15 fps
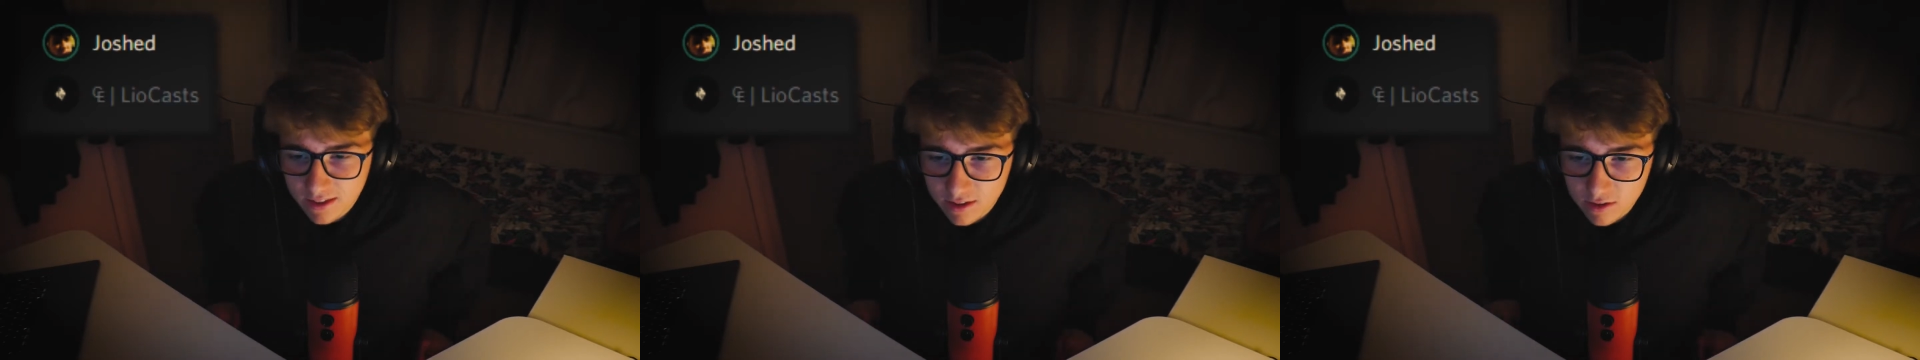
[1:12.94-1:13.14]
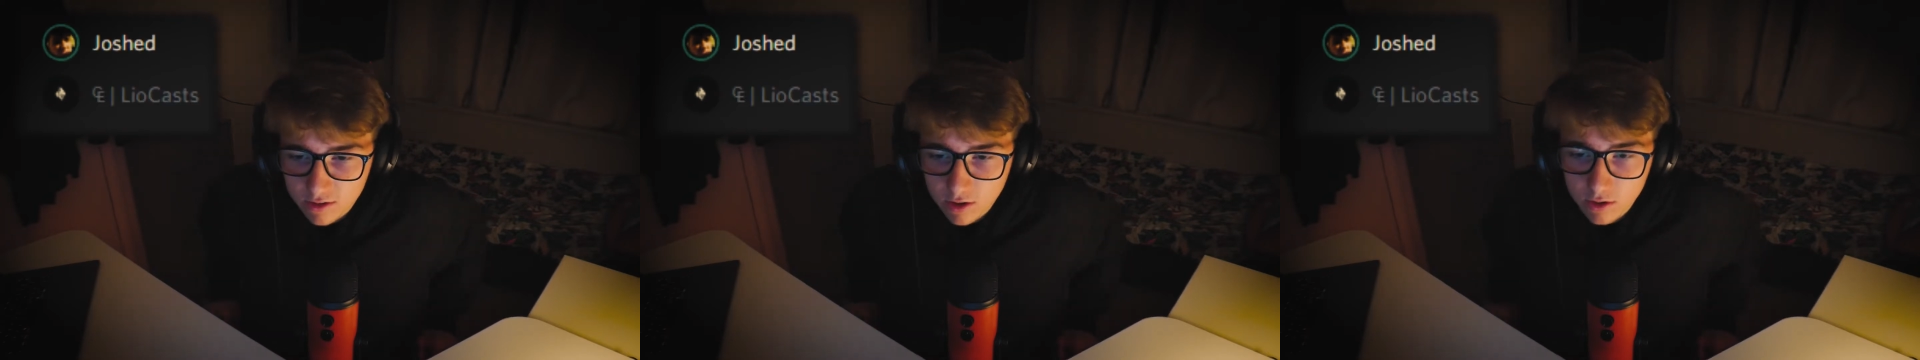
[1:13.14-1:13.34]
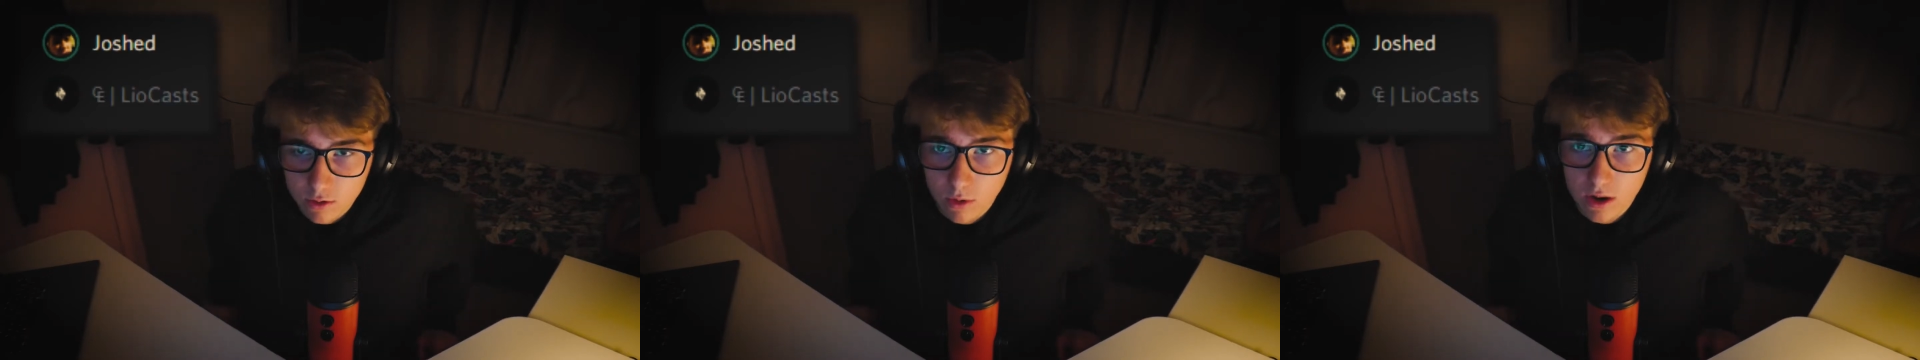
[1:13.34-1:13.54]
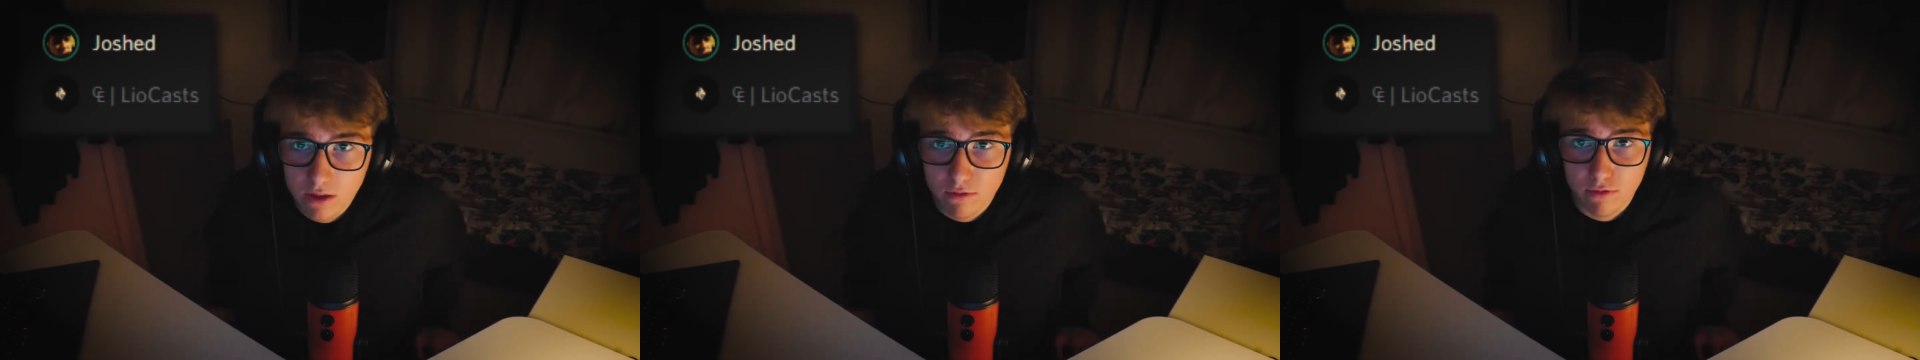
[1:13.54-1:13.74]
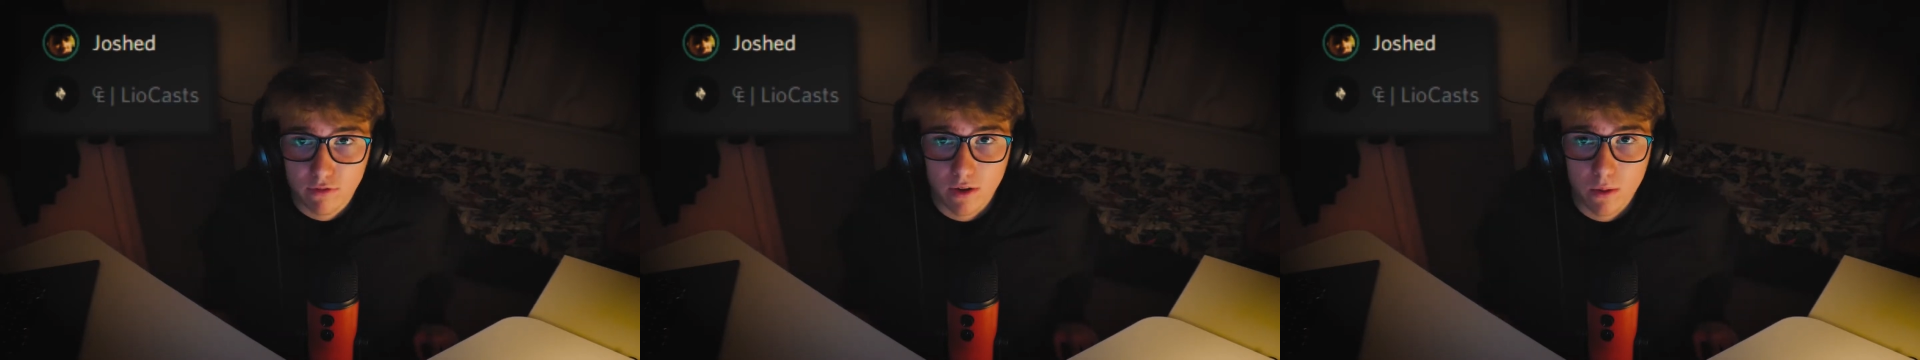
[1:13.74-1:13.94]
You turned 20
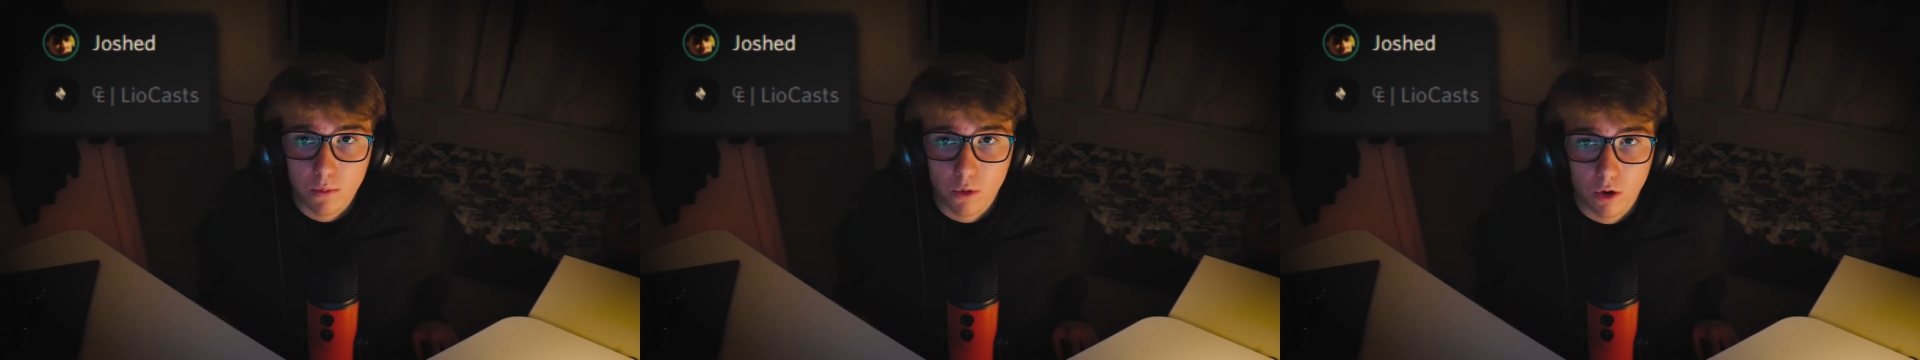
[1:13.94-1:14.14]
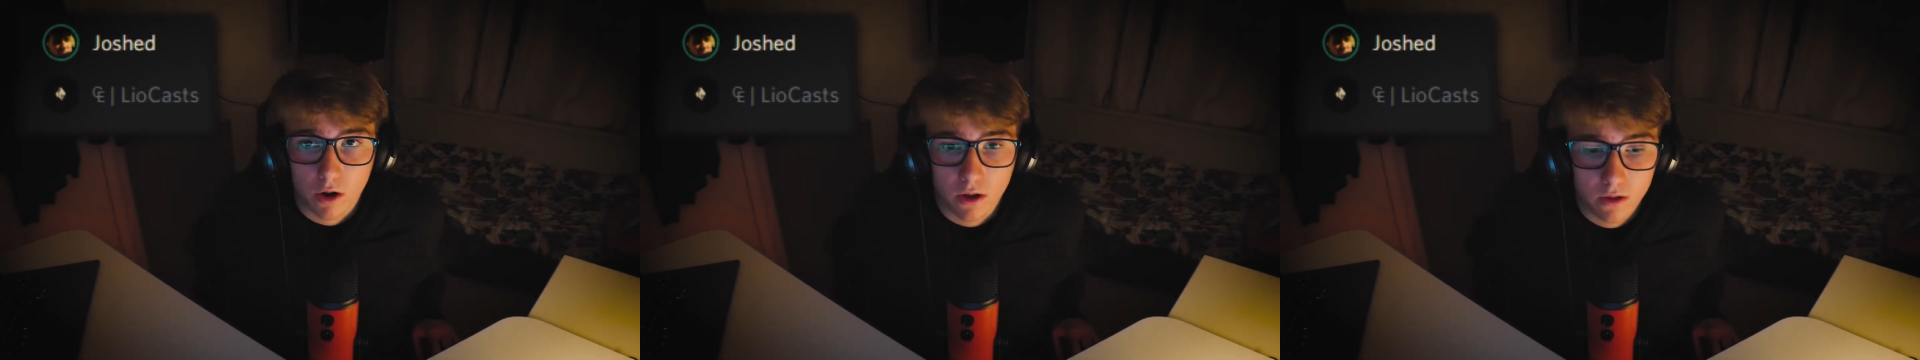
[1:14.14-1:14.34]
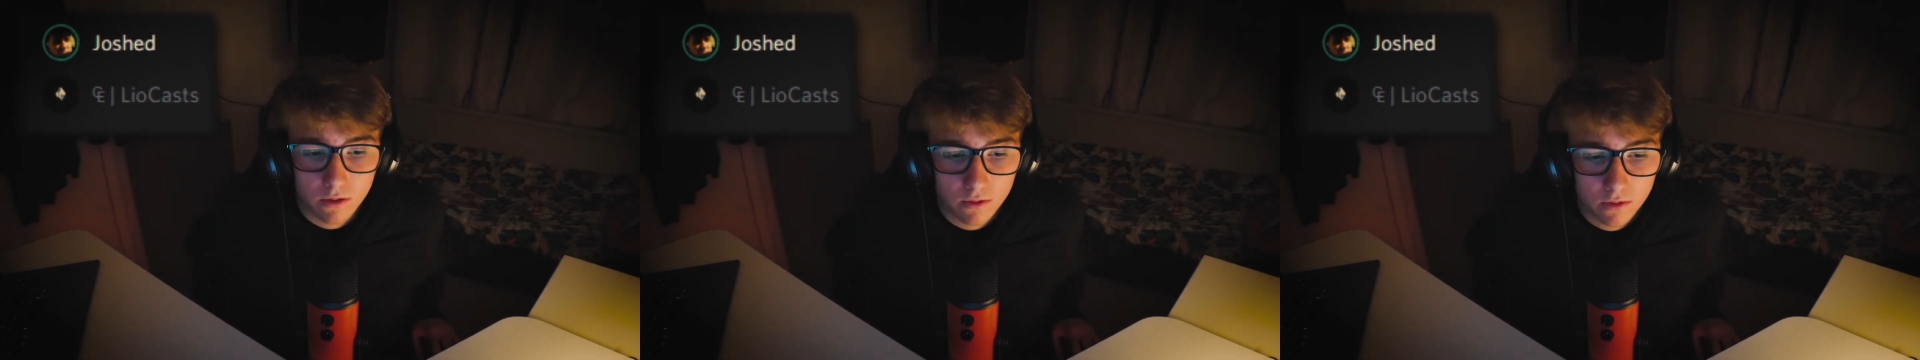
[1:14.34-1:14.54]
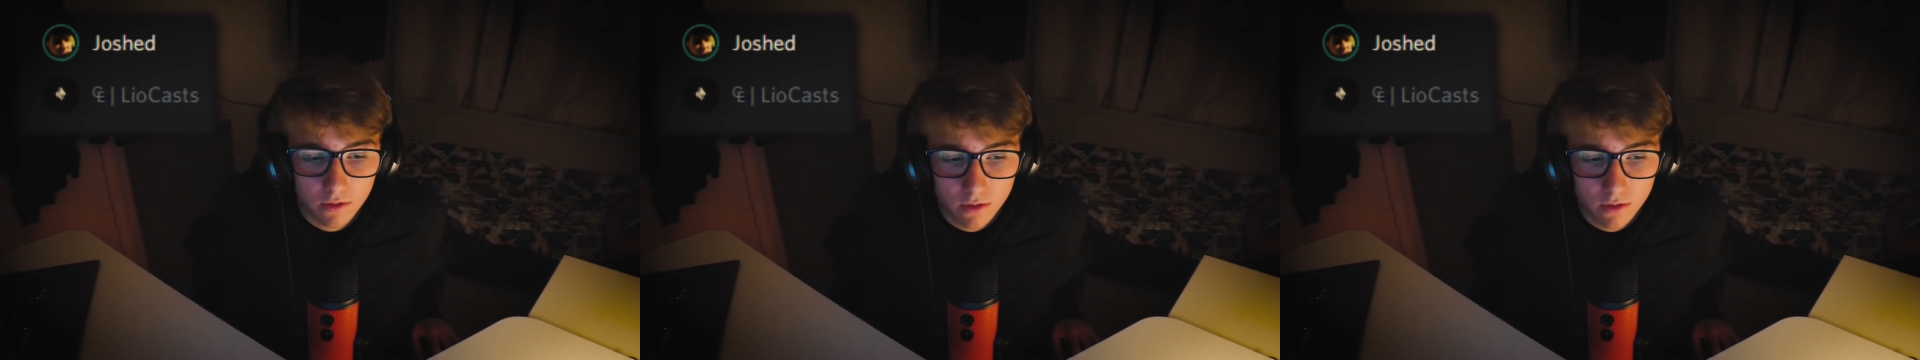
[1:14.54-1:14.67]
in February.